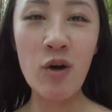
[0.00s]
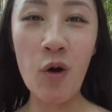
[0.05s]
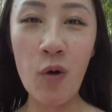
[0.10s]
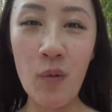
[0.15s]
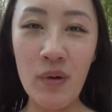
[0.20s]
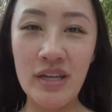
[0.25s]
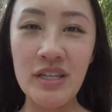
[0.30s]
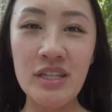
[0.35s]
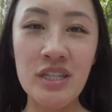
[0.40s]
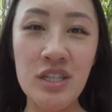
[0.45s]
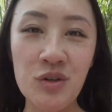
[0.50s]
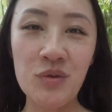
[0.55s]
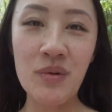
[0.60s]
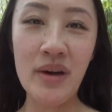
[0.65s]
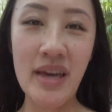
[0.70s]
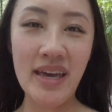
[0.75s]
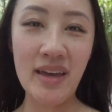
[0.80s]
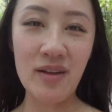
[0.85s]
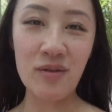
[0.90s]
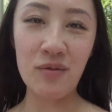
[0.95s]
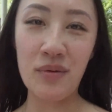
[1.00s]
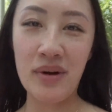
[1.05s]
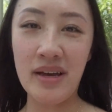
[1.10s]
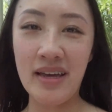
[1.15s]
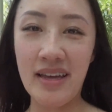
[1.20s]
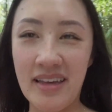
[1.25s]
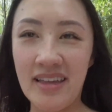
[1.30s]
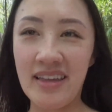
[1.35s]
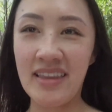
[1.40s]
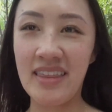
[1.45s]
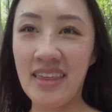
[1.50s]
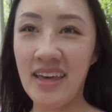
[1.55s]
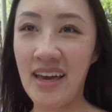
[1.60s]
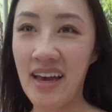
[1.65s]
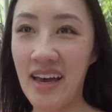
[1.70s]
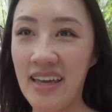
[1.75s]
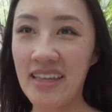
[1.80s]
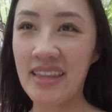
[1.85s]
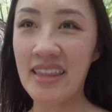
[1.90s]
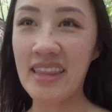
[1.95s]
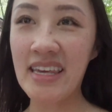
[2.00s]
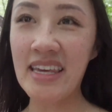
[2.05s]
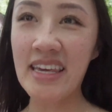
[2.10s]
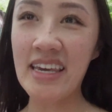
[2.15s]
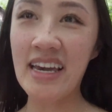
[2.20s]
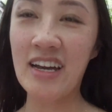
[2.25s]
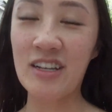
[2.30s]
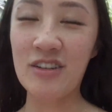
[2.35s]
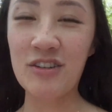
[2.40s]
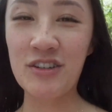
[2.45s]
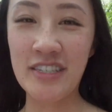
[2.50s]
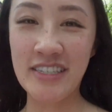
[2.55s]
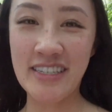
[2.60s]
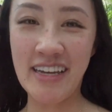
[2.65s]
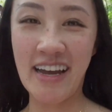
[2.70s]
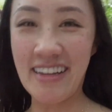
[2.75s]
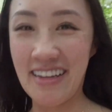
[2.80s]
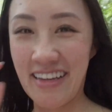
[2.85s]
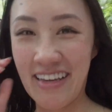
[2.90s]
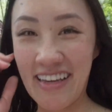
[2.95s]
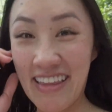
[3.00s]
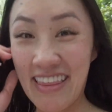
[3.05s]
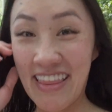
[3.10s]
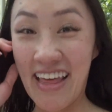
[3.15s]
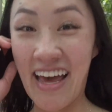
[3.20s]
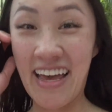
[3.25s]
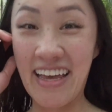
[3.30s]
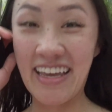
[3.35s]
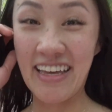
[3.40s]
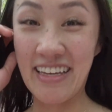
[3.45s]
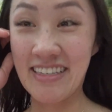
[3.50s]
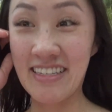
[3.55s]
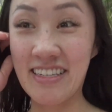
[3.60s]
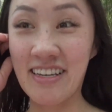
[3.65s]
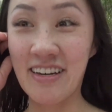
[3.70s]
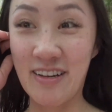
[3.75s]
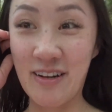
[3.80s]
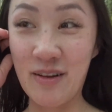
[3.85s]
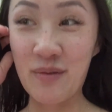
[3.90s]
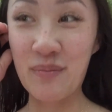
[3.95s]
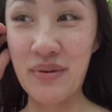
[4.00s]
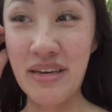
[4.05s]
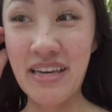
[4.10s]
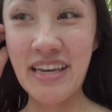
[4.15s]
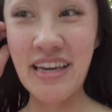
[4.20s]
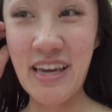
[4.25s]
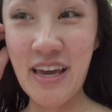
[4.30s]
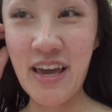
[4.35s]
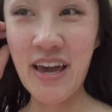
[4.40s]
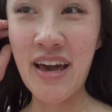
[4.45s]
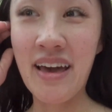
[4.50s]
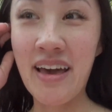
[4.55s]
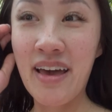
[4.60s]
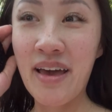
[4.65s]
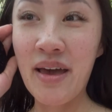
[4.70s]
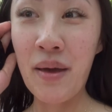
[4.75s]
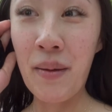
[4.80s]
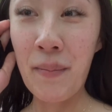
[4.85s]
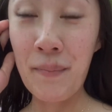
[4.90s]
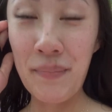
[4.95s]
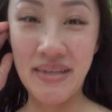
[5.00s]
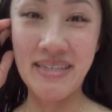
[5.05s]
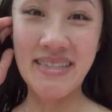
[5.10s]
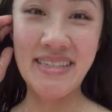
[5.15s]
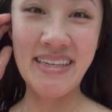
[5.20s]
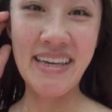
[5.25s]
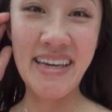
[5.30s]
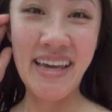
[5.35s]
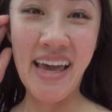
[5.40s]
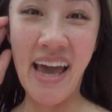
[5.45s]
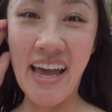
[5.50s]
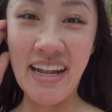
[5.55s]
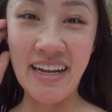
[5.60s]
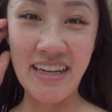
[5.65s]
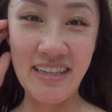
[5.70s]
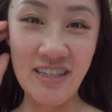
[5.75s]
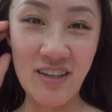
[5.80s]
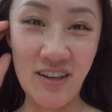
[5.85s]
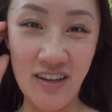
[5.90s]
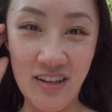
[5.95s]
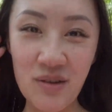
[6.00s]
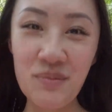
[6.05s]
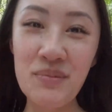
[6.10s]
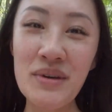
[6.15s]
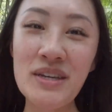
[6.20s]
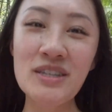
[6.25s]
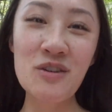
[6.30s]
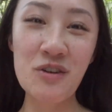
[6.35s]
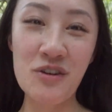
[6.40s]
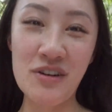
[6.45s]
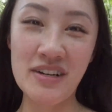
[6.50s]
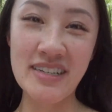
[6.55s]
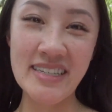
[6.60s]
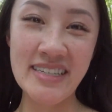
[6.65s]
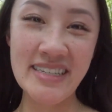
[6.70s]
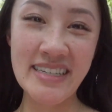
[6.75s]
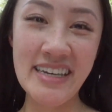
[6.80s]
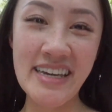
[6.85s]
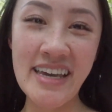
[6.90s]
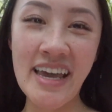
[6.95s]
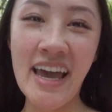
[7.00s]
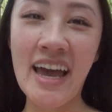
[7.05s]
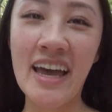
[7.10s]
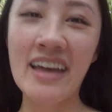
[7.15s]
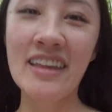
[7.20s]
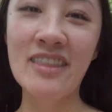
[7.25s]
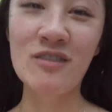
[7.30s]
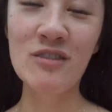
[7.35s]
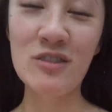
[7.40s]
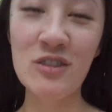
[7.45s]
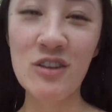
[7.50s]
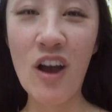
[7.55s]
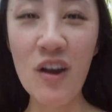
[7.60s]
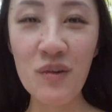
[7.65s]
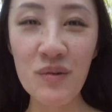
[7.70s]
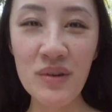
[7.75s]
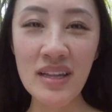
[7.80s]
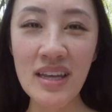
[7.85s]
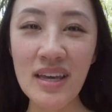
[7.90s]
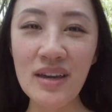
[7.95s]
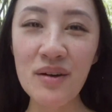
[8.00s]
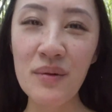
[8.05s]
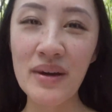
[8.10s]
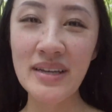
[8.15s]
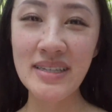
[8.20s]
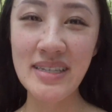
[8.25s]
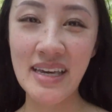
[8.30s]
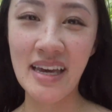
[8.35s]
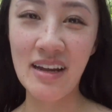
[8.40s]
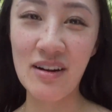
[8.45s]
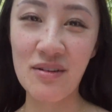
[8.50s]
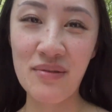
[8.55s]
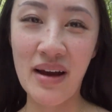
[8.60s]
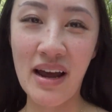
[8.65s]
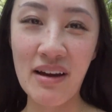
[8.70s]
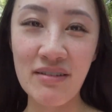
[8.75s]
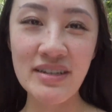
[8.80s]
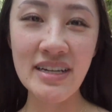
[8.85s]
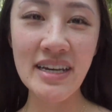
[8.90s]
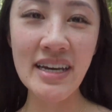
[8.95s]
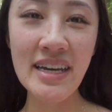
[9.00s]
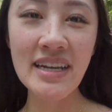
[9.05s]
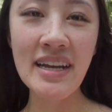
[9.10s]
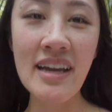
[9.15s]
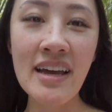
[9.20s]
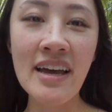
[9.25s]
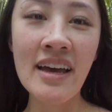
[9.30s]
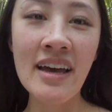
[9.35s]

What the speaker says: go into it with the understanding that it's gonna be busy and it's gonna be touristy, and there's not really a way to get around it.